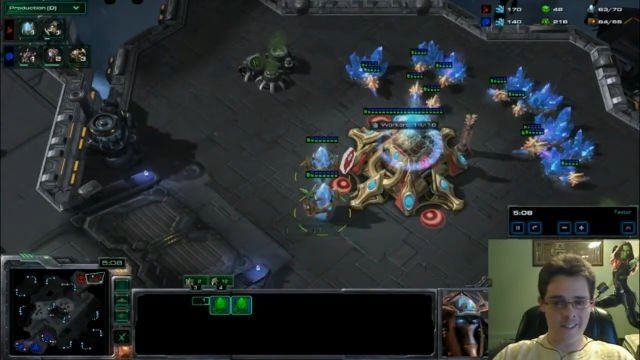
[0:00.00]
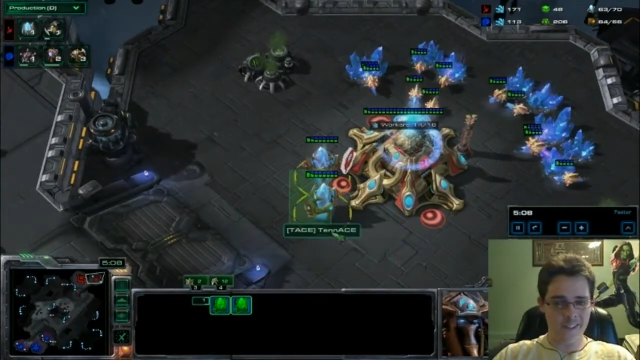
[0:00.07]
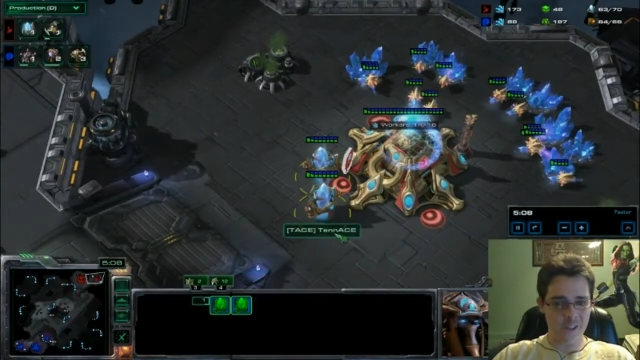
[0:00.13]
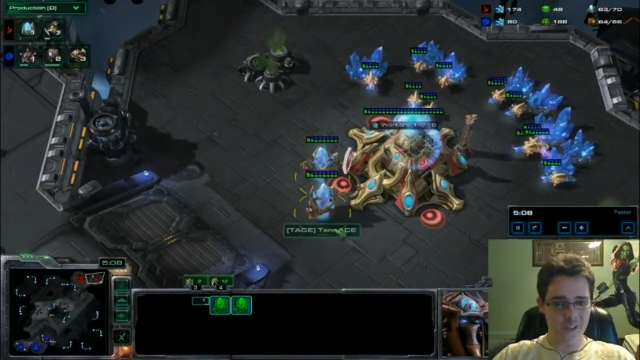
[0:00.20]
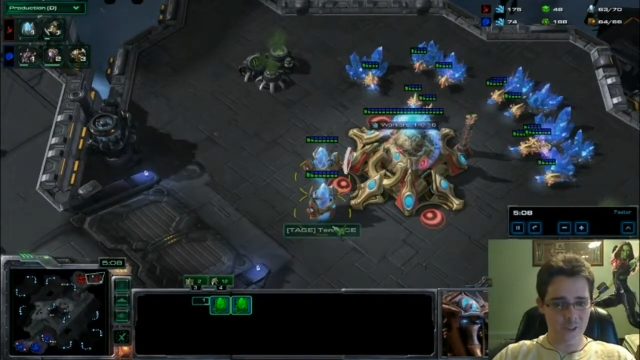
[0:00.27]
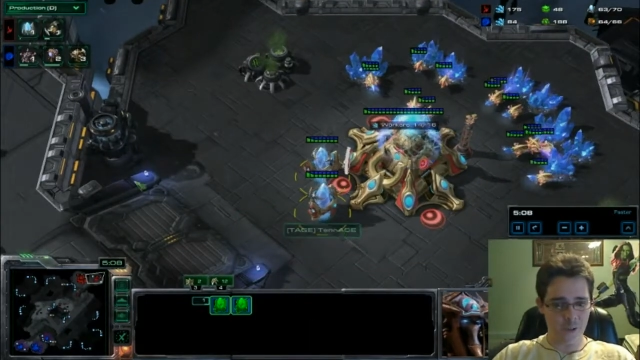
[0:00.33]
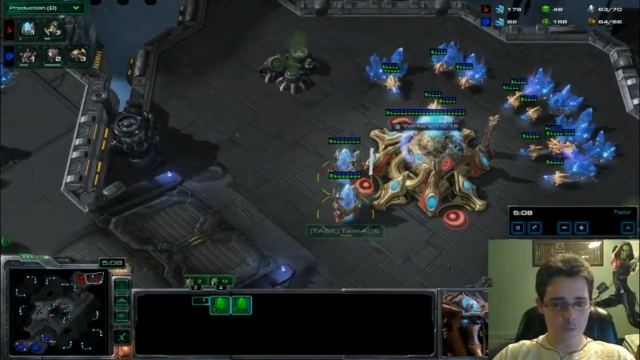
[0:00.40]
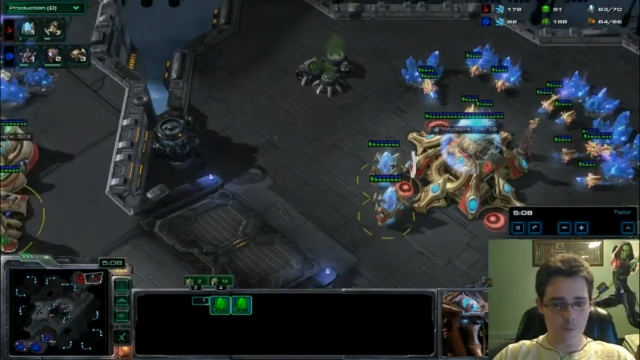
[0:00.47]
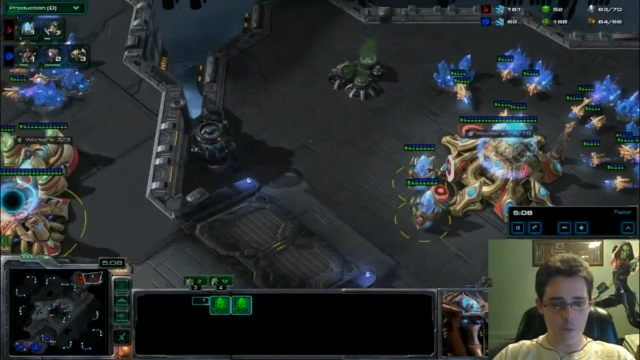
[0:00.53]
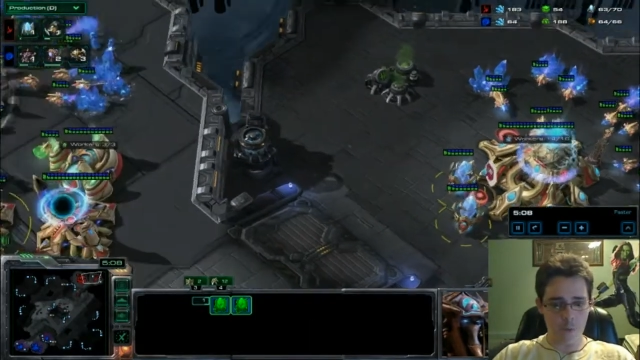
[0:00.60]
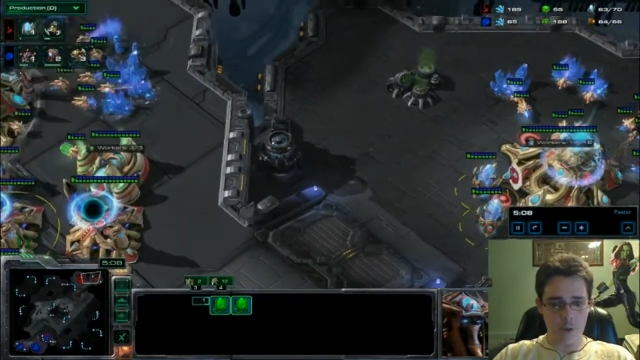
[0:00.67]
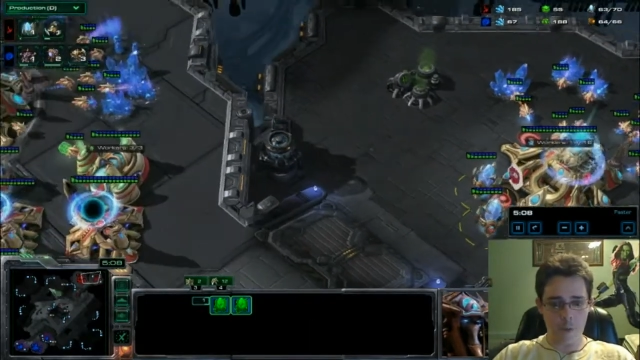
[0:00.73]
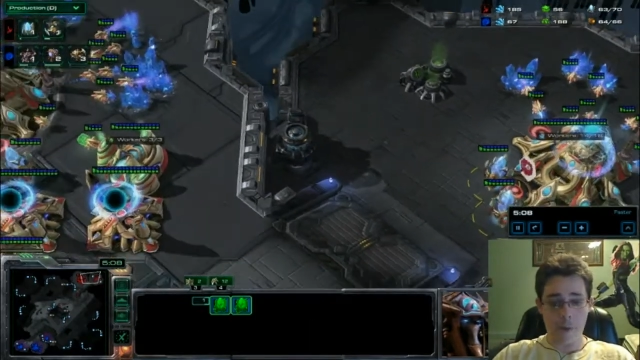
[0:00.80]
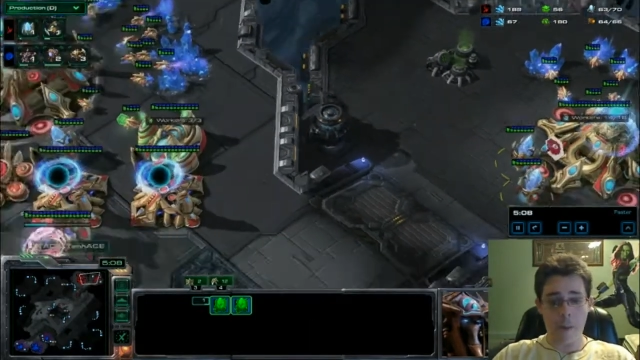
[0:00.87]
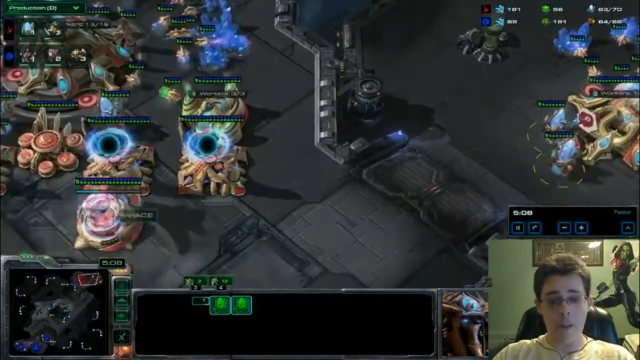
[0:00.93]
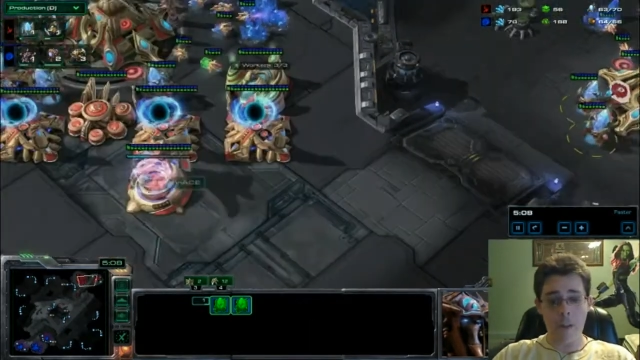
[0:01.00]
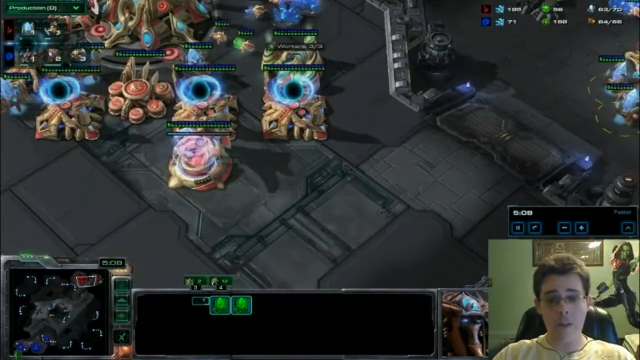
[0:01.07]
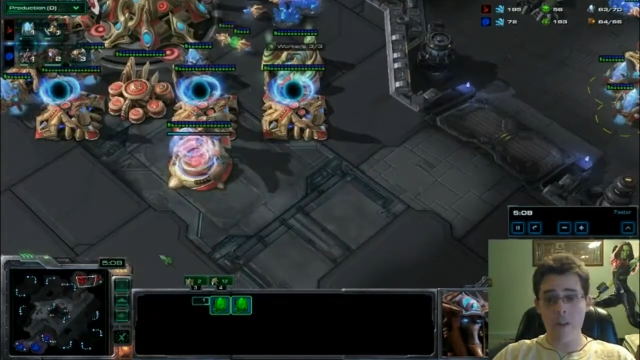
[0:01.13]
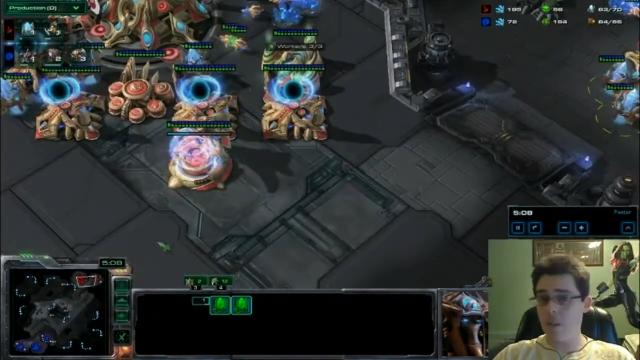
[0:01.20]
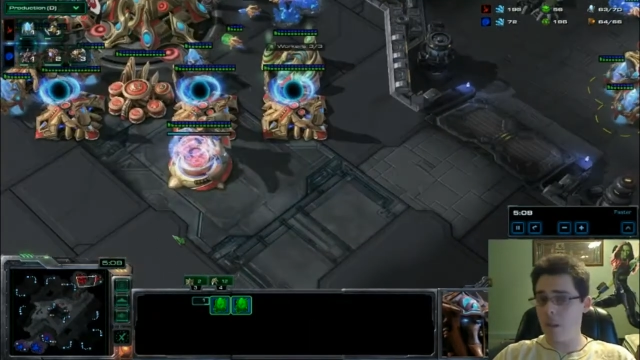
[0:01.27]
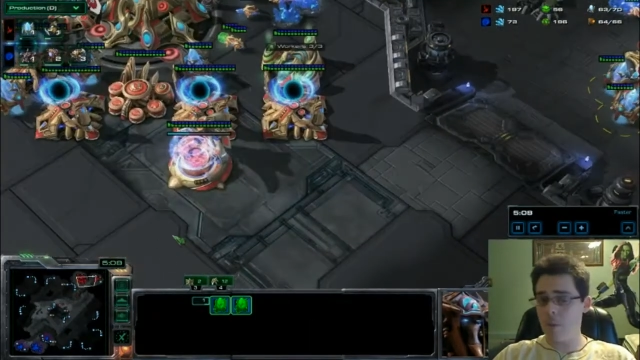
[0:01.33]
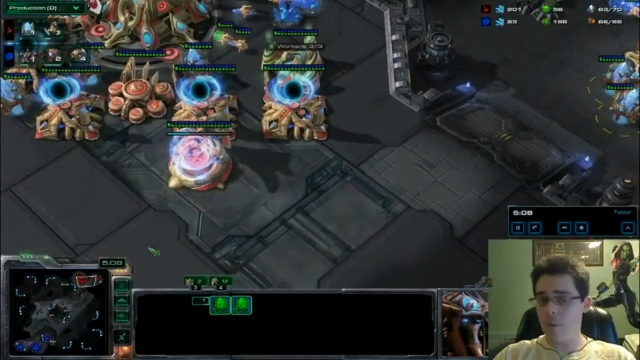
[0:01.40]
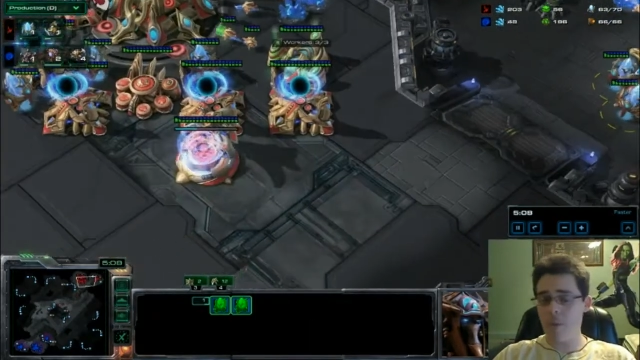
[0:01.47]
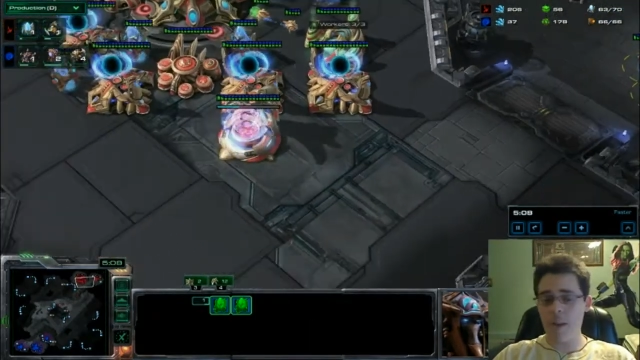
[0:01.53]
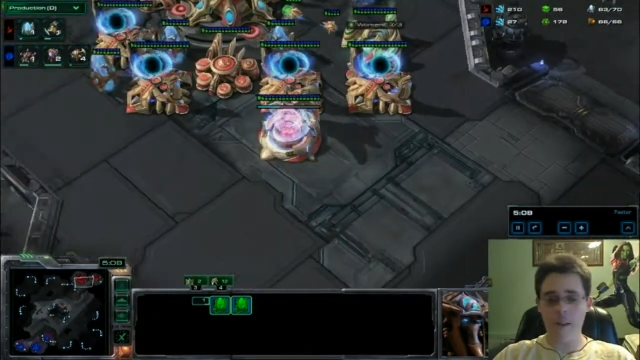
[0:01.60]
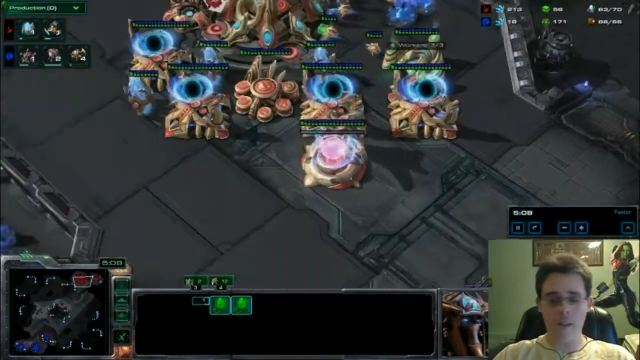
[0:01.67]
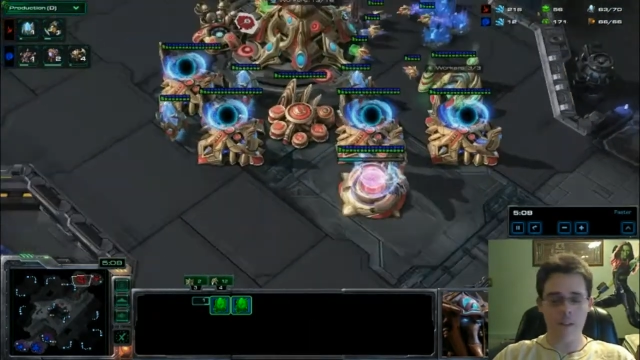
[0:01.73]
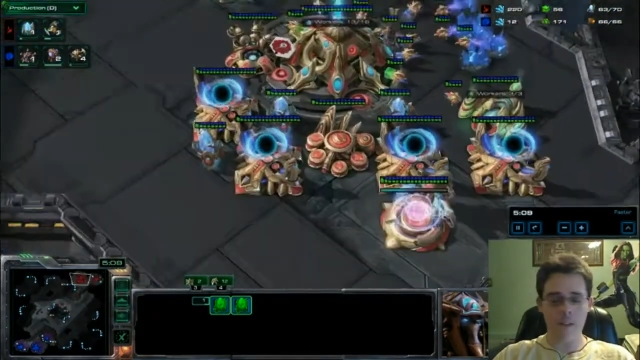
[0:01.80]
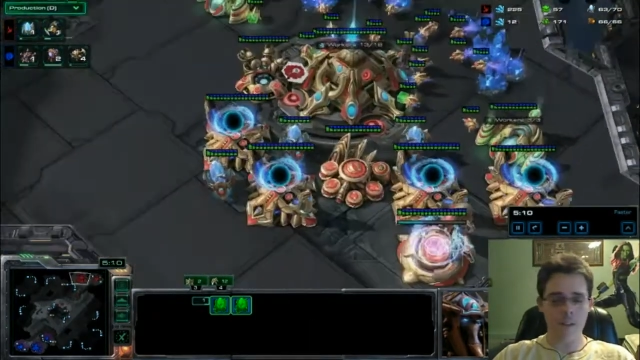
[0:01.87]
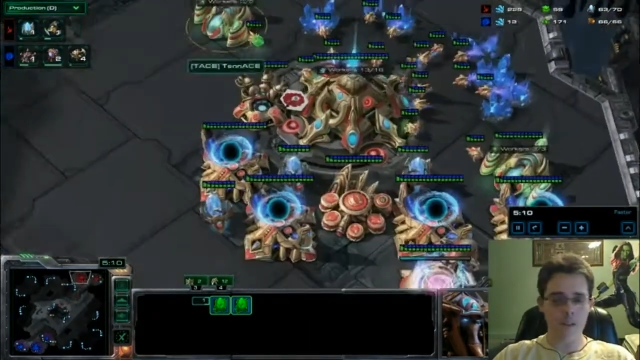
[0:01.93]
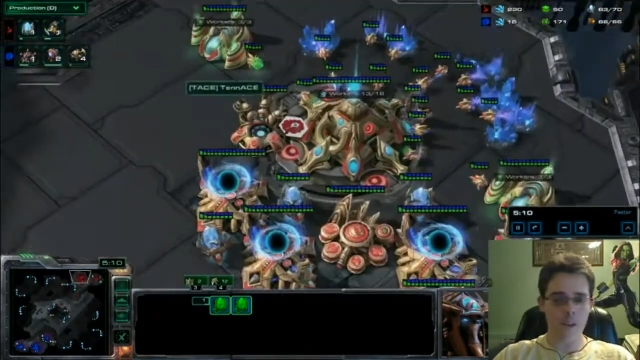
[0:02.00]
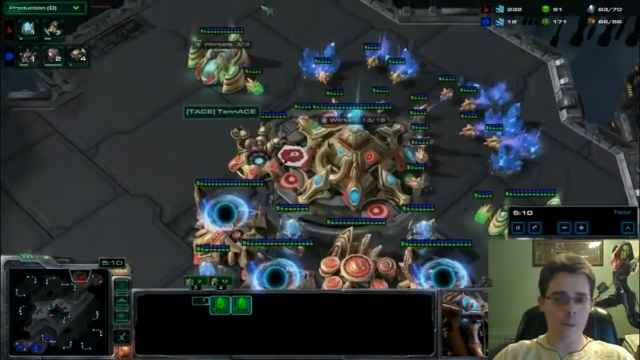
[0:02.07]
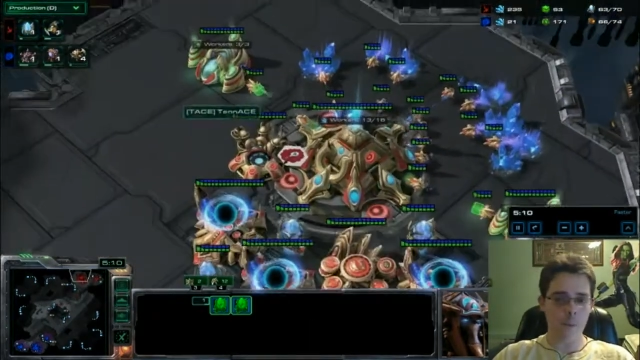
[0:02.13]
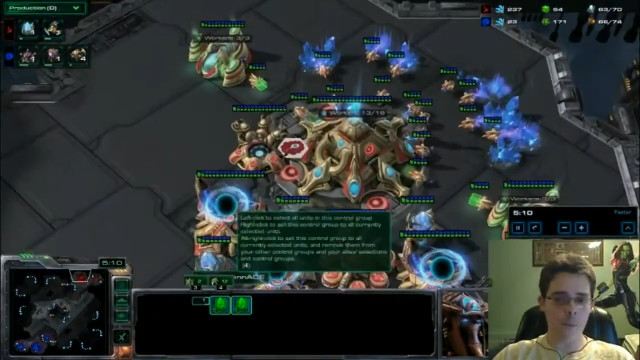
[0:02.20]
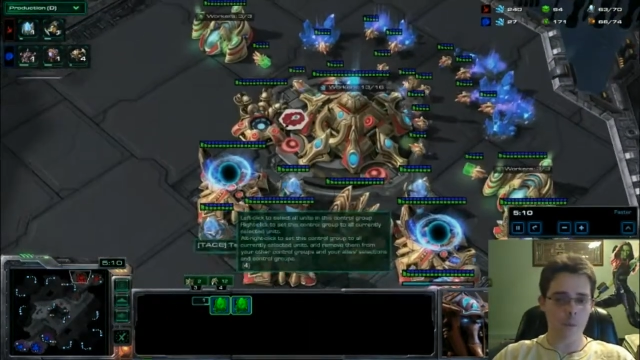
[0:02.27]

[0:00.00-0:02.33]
These two pylons did come in handy this game.